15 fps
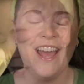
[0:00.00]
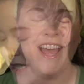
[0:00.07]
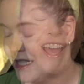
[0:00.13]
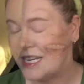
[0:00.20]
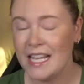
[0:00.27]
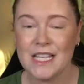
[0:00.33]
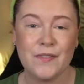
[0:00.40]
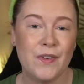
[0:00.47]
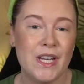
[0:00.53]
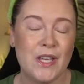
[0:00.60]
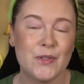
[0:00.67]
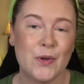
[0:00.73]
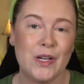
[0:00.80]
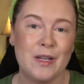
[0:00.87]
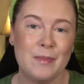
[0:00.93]
today's video
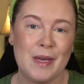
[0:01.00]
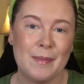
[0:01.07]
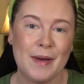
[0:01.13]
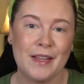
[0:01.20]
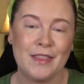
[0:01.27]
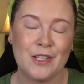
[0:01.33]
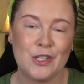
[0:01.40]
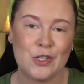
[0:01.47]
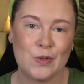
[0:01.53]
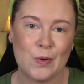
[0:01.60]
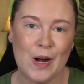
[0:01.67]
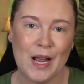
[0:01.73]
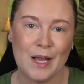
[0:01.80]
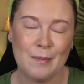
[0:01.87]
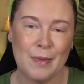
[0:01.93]
is going to be about the
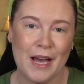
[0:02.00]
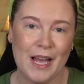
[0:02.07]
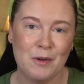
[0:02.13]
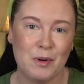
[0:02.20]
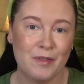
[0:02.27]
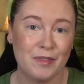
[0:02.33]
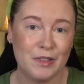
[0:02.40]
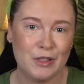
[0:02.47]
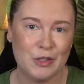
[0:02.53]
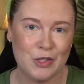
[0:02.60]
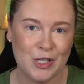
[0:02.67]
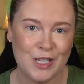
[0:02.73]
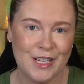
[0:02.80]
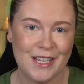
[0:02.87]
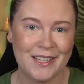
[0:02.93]
Shrek by
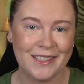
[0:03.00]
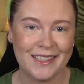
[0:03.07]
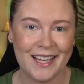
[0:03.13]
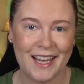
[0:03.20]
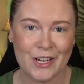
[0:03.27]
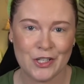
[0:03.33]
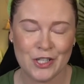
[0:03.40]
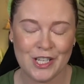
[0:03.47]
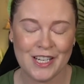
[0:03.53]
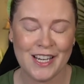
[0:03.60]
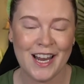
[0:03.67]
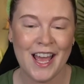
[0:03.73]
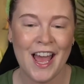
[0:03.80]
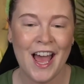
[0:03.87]
Revolution collection.